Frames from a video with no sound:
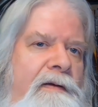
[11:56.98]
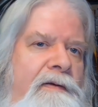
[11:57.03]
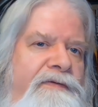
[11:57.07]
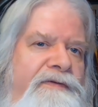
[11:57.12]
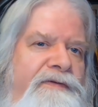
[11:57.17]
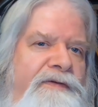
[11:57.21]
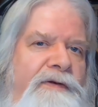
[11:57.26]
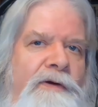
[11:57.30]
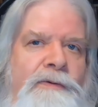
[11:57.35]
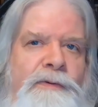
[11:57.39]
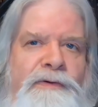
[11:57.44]

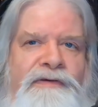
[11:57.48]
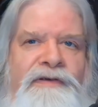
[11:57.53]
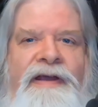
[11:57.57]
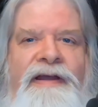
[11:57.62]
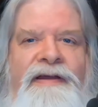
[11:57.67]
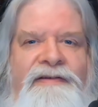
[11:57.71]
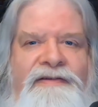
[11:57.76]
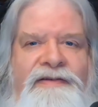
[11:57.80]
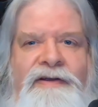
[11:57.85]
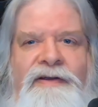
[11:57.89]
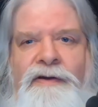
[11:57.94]
Star Wars
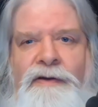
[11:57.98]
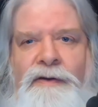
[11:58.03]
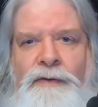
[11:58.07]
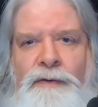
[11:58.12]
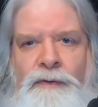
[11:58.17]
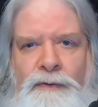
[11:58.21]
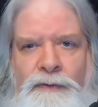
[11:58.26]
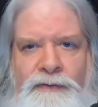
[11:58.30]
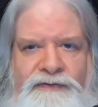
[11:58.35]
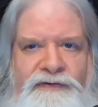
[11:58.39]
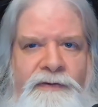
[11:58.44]
cantina
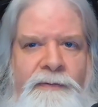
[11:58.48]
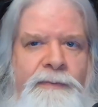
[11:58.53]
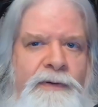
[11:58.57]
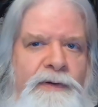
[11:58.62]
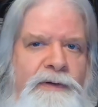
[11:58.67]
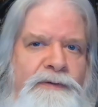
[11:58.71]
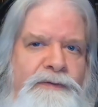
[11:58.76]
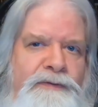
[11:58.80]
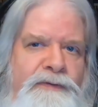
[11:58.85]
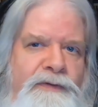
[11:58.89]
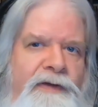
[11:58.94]
or
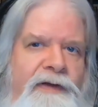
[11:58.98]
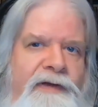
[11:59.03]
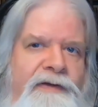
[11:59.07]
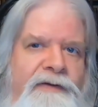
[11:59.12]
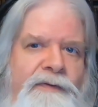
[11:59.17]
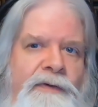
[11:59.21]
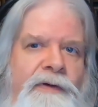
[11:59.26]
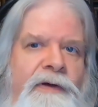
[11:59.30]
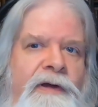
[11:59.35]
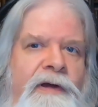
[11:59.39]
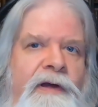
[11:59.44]
similar flavor,